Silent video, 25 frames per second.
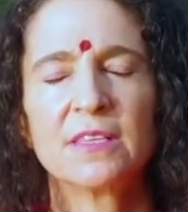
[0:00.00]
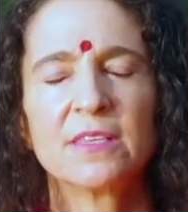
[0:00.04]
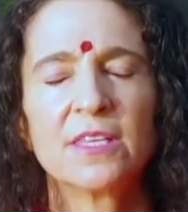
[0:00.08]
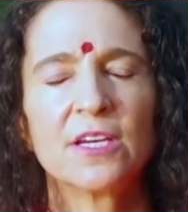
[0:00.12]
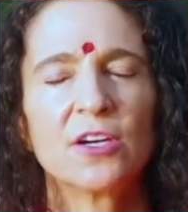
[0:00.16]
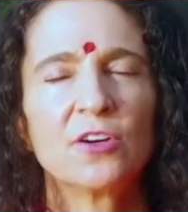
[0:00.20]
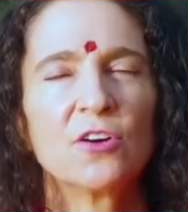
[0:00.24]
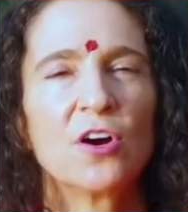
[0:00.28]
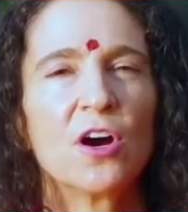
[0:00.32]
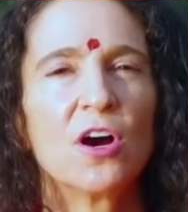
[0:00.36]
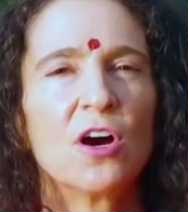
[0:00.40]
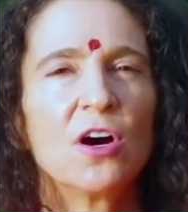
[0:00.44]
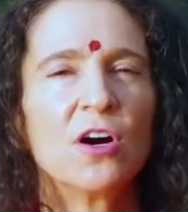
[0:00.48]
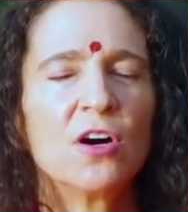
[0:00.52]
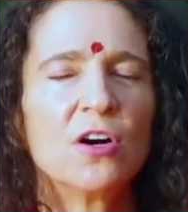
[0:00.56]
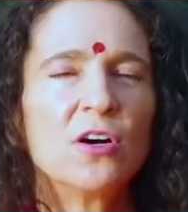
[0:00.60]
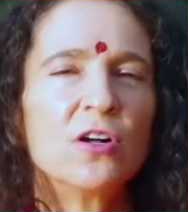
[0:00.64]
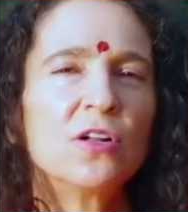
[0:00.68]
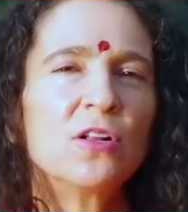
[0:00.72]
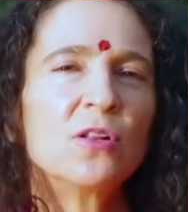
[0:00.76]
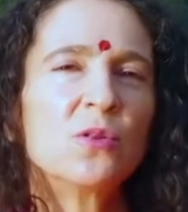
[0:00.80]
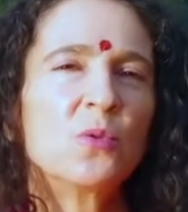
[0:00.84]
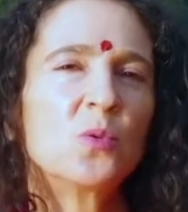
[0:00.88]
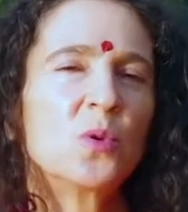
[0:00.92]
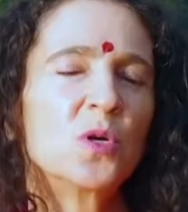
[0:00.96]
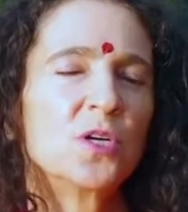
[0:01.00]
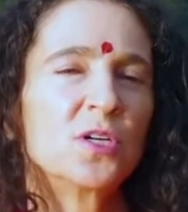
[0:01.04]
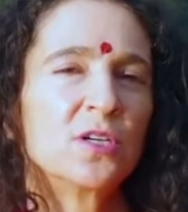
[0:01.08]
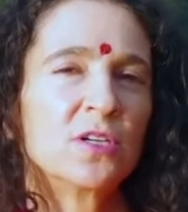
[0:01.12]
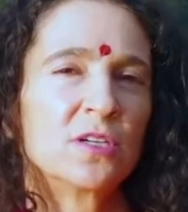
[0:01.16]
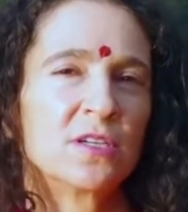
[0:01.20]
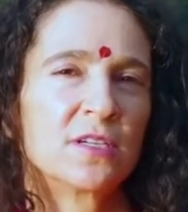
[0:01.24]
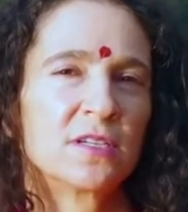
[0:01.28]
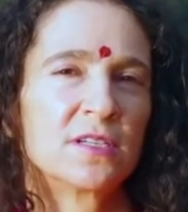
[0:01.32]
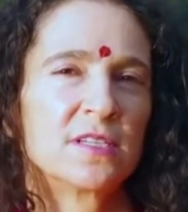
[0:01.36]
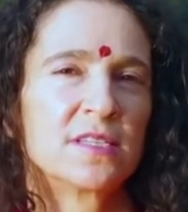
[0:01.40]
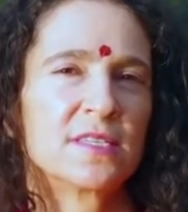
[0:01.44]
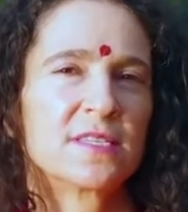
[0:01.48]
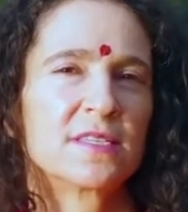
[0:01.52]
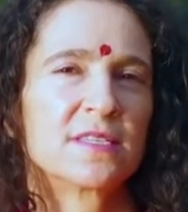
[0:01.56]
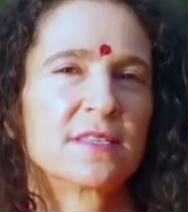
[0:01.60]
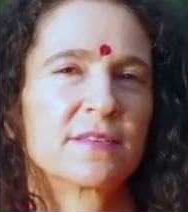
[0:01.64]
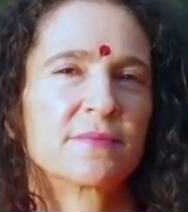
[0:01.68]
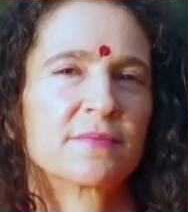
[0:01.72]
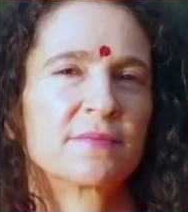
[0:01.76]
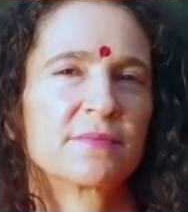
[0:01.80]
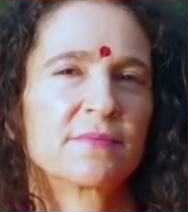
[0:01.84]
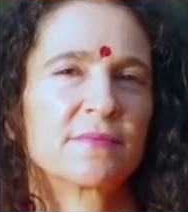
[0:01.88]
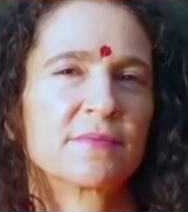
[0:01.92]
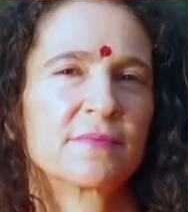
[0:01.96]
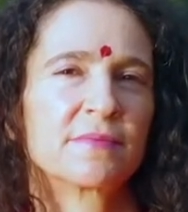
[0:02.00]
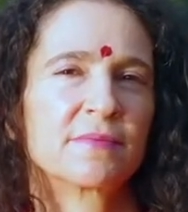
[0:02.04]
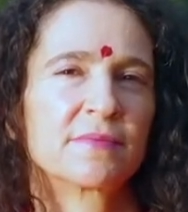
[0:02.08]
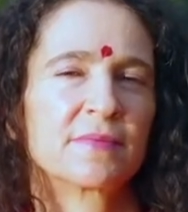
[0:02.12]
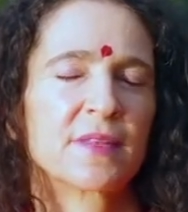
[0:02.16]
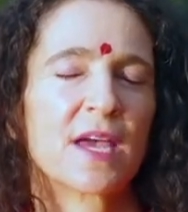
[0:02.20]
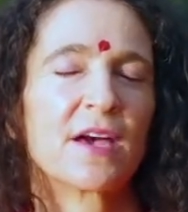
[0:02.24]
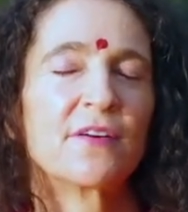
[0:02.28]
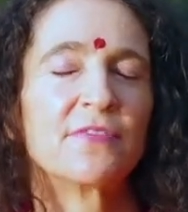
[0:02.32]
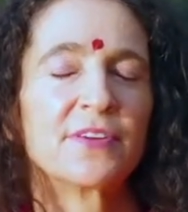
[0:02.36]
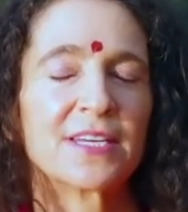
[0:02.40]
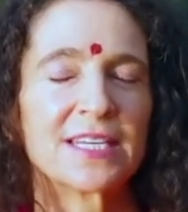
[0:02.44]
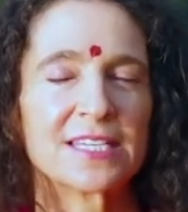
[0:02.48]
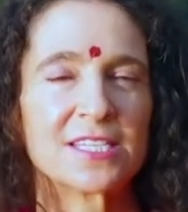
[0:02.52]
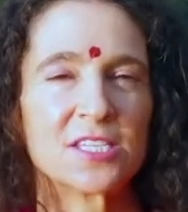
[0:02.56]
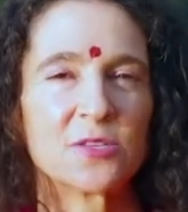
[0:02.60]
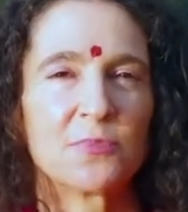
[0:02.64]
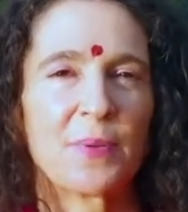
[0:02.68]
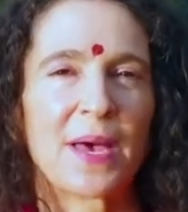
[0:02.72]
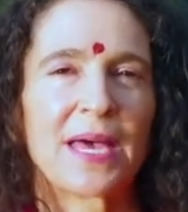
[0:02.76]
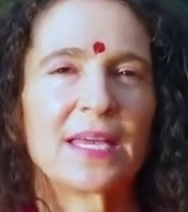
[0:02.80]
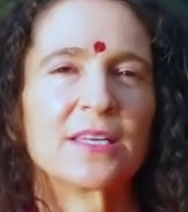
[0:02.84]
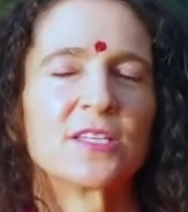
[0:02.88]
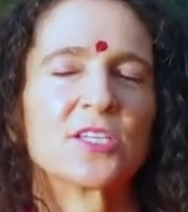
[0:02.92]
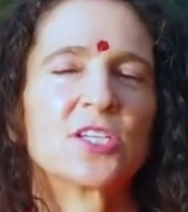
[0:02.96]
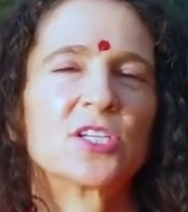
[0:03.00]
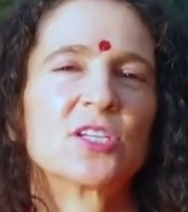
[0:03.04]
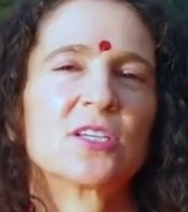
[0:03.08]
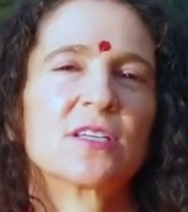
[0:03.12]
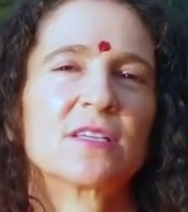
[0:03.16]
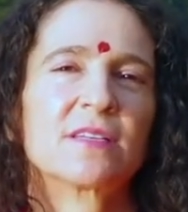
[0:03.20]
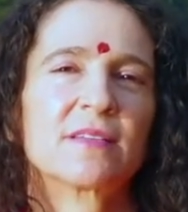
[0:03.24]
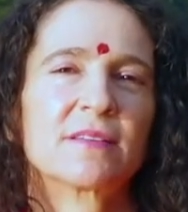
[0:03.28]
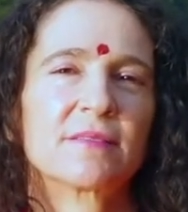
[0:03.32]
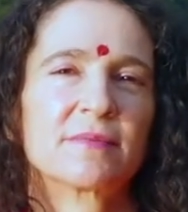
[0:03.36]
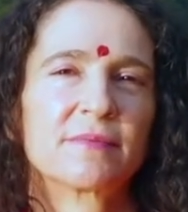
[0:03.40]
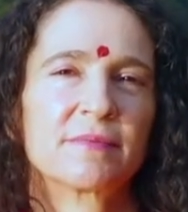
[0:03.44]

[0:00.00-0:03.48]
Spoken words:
They're all words of expansion.